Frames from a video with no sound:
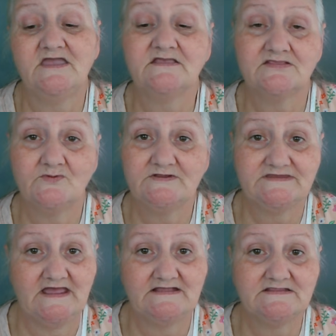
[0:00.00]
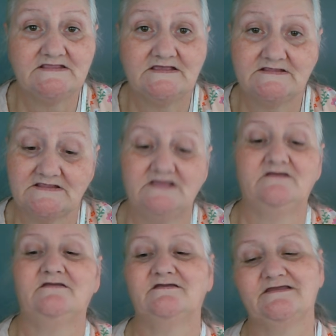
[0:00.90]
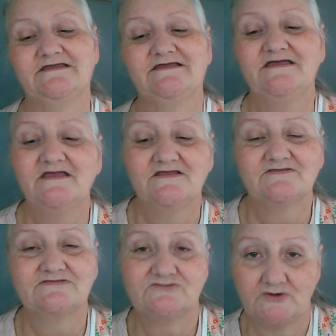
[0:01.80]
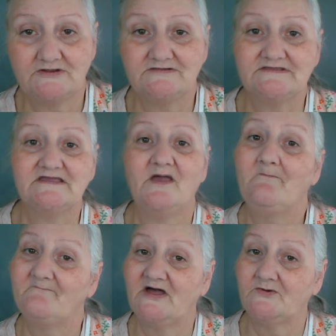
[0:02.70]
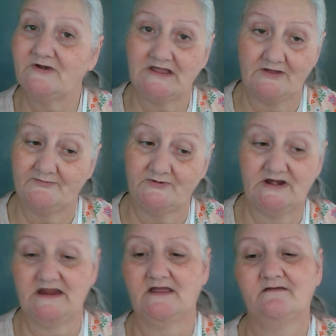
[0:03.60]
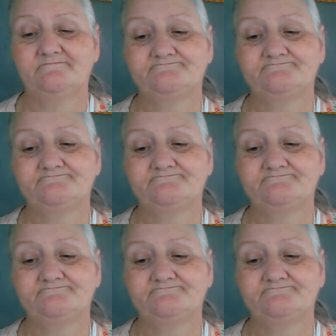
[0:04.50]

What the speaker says: is what Dad says. Struggling, but recovering.